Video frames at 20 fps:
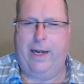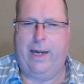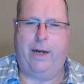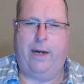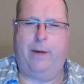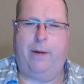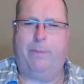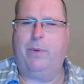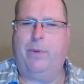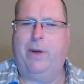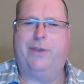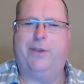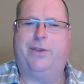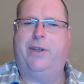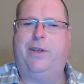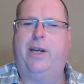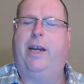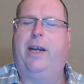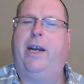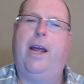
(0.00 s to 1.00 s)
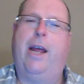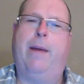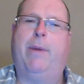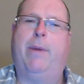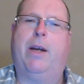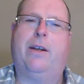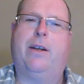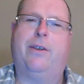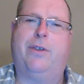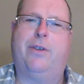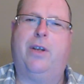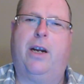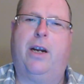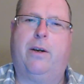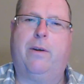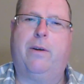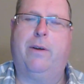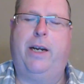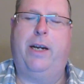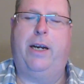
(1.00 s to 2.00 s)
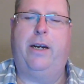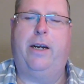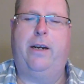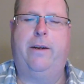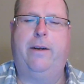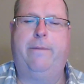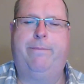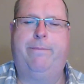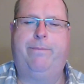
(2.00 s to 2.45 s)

and oppressed dynamic is not created.